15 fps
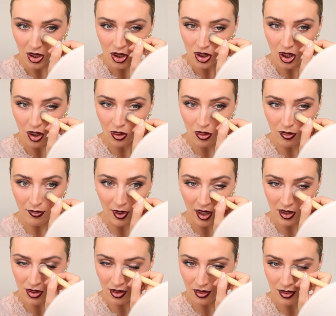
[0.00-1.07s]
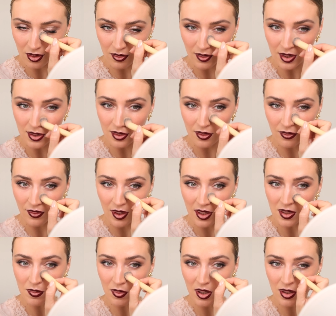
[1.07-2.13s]
too much onto the rest of the
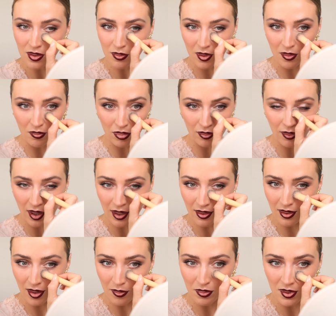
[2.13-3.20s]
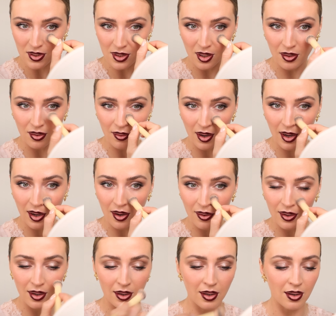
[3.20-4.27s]
face, but I just wanna brighten up this under eye
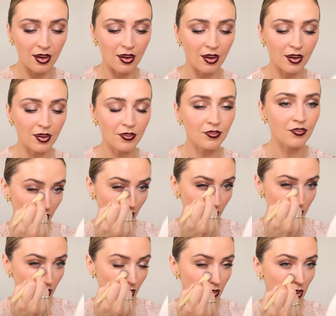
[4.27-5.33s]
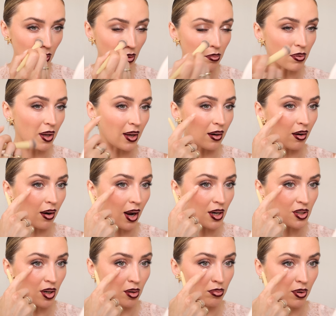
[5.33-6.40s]
area here. And also when we were applying our
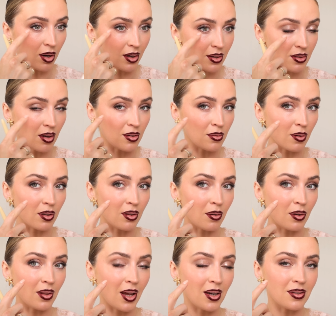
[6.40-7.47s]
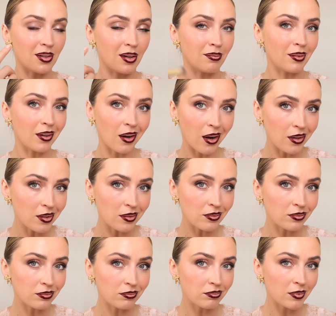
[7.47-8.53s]
eyeshadow products onto our lower lash line, we're kind
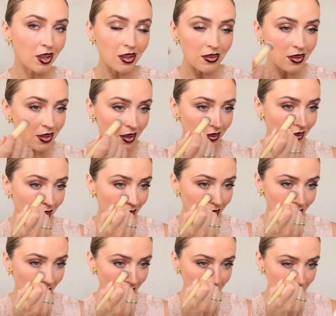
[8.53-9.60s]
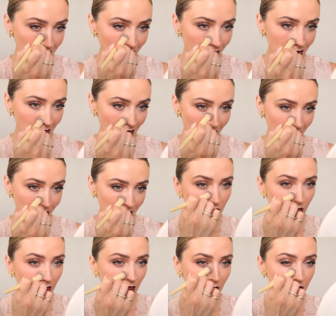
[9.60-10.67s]
of concealing at the same time. So
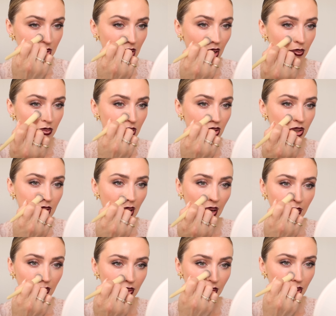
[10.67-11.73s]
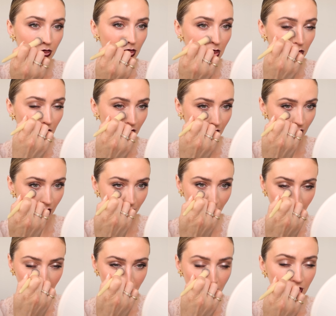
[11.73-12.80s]
when it comes time to just adding a little bit more
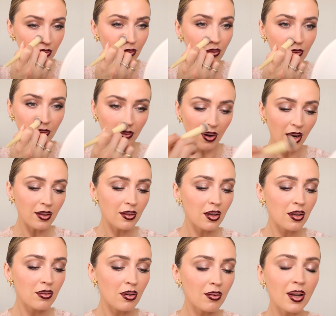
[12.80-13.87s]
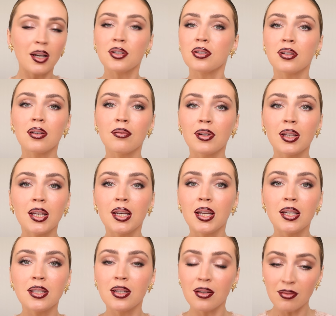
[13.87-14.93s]
coverage, you find that you don't actually really
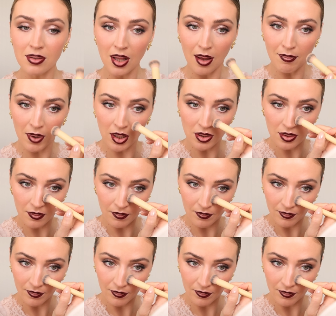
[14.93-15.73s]
need to use that much,